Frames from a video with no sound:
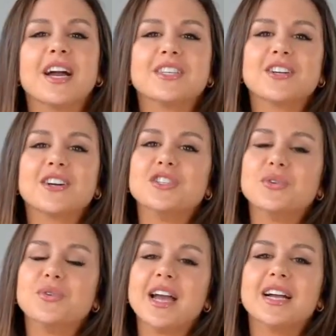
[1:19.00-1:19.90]
started
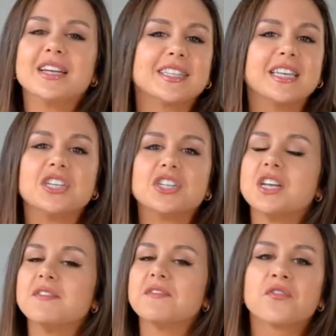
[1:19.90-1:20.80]
doing isolation
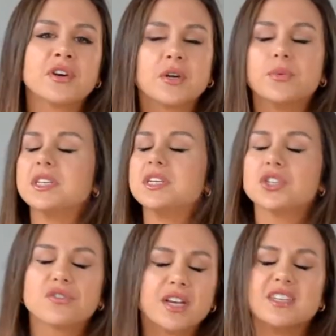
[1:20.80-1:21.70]
and frequently
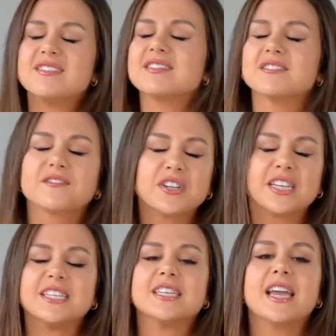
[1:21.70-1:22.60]
training the
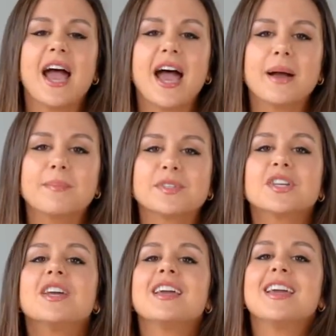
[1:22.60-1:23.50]
freaking abs,
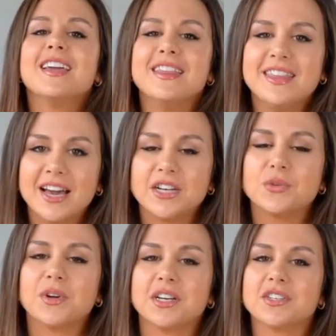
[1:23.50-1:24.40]
and that is
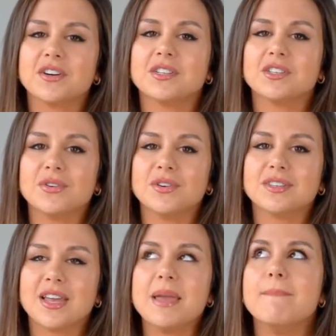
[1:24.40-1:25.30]
when I started to
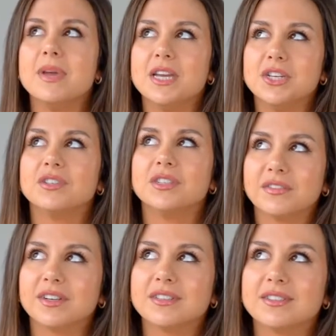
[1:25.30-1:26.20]
notice a major
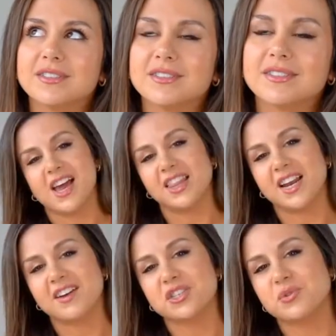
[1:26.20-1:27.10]
difference. A
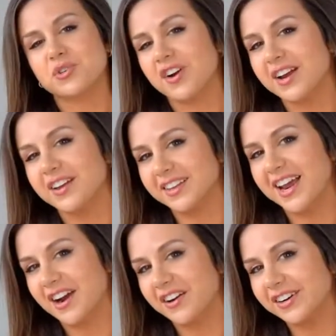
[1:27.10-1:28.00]
lot of this was trial
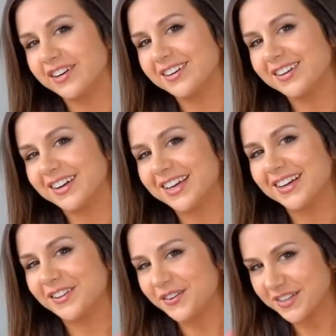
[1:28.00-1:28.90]
and error, okay,
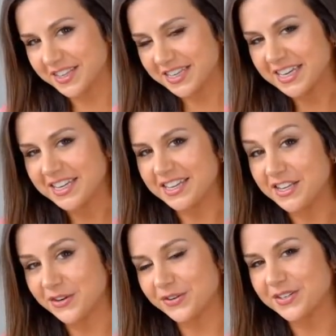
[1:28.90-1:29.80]
along the
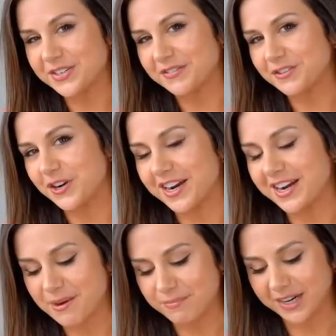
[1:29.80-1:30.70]
years of
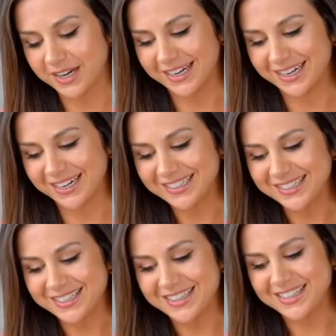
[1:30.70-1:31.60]
training, but
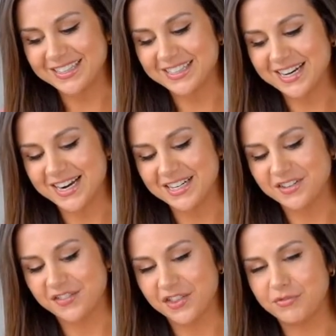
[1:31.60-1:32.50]
this is kind
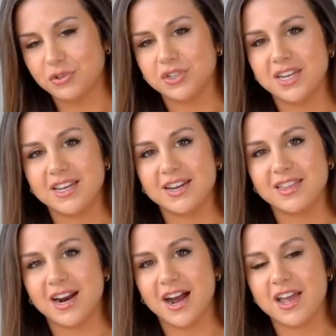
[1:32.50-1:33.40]
of the routine
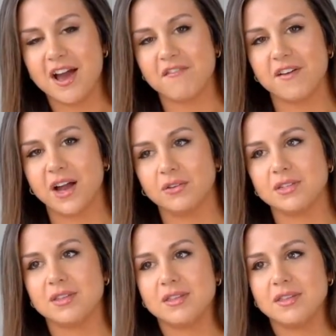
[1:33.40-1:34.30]
that I have found
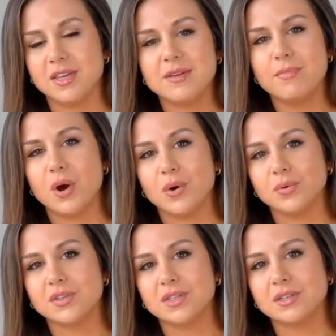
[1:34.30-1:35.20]
the
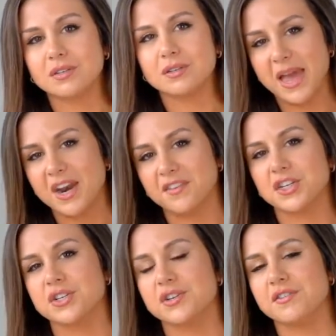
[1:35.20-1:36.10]
most
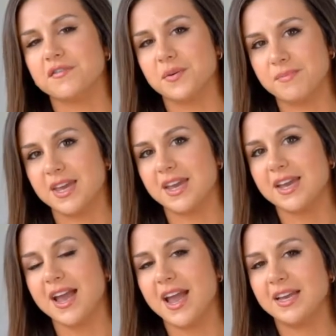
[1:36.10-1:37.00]
beneficial for
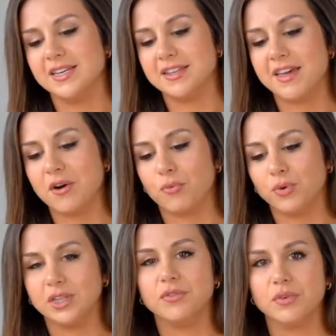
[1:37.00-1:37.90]
me, and that
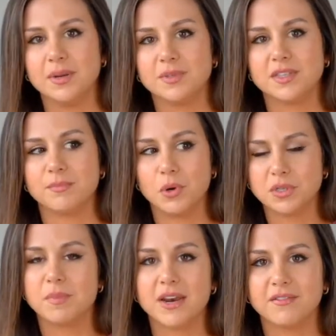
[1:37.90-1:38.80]
really reaps the
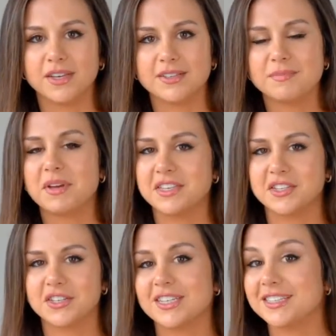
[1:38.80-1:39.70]
most benefits. But
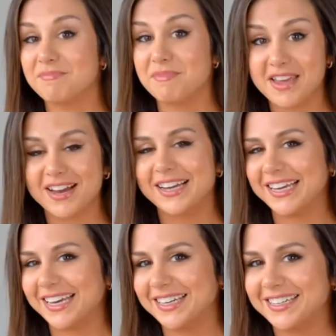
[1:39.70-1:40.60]
this is just me
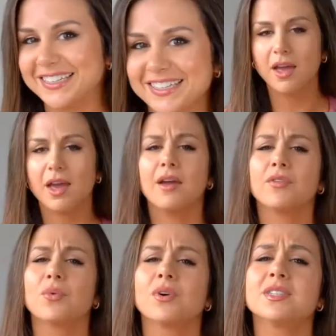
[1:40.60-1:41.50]
again.
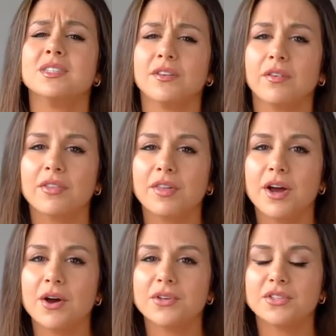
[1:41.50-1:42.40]
Everyone's different
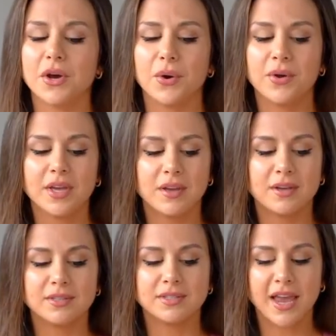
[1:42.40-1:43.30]
though, so
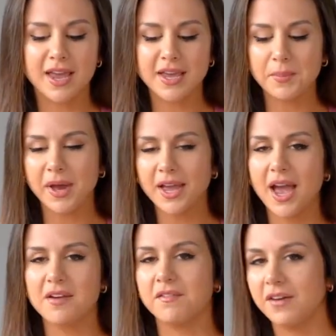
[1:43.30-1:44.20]
take my
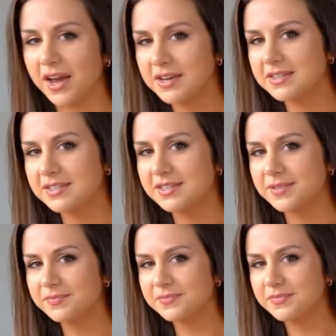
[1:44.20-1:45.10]

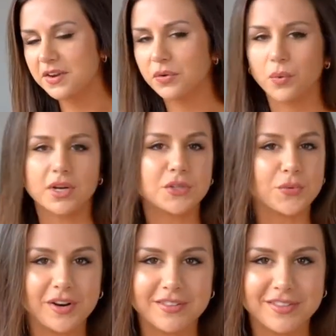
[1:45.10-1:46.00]
advice for what it's worth.